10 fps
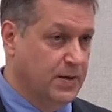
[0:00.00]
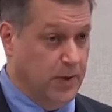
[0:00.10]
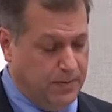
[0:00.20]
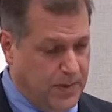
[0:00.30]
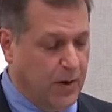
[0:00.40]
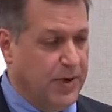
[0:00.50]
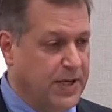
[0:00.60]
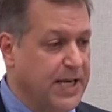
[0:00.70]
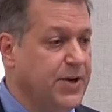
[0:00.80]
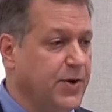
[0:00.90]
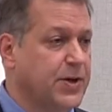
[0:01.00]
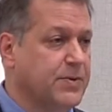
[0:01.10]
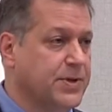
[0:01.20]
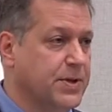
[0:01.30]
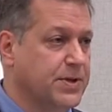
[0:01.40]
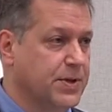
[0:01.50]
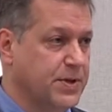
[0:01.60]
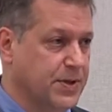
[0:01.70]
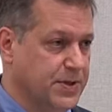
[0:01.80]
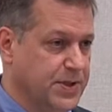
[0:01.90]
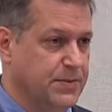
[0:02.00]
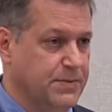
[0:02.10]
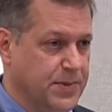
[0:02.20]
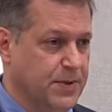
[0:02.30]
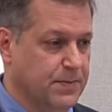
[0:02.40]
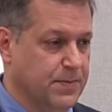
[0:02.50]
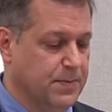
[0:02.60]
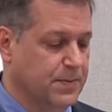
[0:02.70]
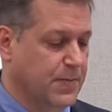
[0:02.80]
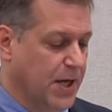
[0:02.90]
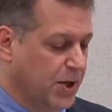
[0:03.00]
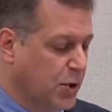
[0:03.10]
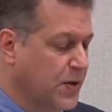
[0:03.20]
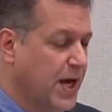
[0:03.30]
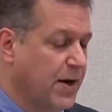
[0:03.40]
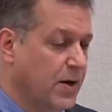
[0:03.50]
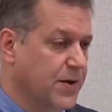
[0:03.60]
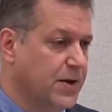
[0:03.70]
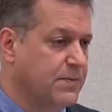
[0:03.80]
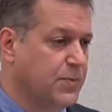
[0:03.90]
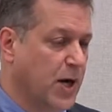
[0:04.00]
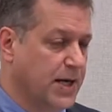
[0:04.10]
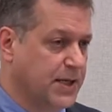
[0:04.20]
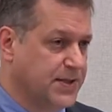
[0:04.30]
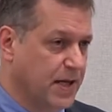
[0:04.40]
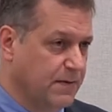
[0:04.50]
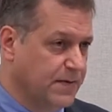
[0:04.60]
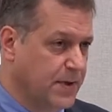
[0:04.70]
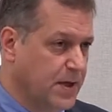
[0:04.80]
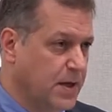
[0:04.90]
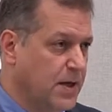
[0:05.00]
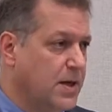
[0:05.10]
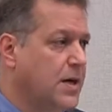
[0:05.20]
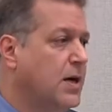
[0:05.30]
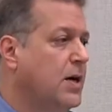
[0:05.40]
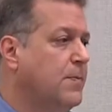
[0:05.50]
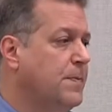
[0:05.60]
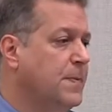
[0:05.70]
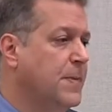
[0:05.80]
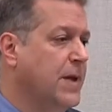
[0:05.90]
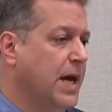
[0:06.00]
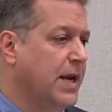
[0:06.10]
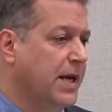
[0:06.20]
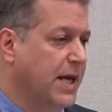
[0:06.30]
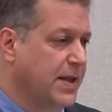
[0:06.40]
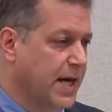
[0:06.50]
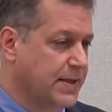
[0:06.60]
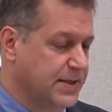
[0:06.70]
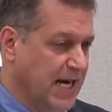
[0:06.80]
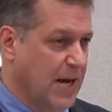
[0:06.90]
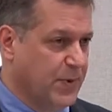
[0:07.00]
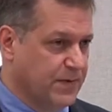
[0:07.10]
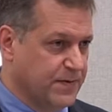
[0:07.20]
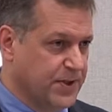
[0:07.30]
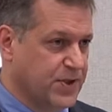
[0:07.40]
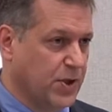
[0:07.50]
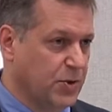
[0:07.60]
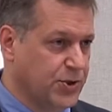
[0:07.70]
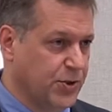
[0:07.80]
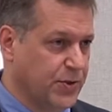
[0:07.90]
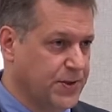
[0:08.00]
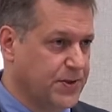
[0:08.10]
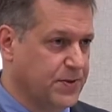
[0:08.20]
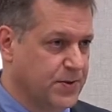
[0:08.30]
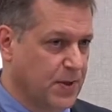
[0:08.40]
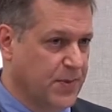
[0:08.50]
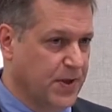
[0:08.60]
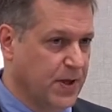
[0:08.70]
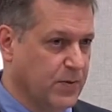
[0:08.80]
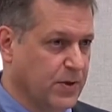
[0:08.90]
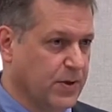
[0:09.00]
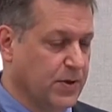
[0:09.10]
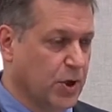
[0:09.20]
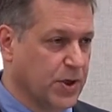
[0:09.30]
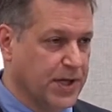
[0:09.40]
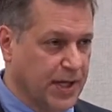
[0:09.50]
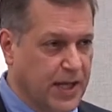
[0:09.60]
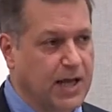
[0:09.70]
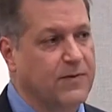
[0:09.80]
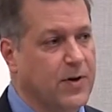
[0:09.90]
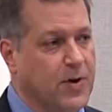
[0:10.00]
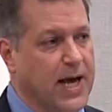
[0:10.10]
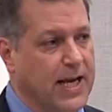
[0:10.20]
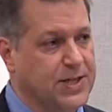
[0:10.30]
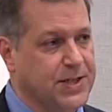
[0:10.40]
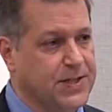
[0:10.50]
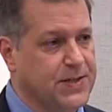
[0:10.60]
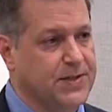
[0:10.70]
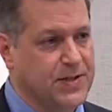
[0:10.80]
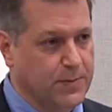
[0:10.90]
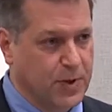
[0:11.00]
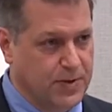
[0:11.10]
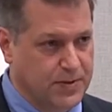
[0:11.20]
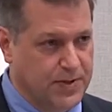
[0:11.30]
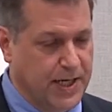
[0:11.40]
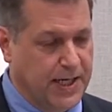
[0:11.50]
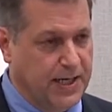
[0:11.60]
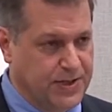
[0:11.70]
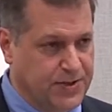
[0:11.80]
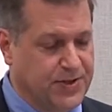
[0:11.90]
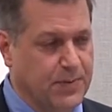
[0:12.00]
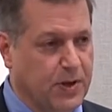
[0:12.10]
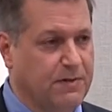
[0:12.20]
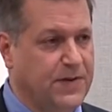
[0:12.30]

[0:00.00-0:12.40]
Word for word: so how we need you to, to, to, to, include that on the product itself. Um, and again, that type of disclosure is something that looked at a lot of other analogies and similar technologies or similar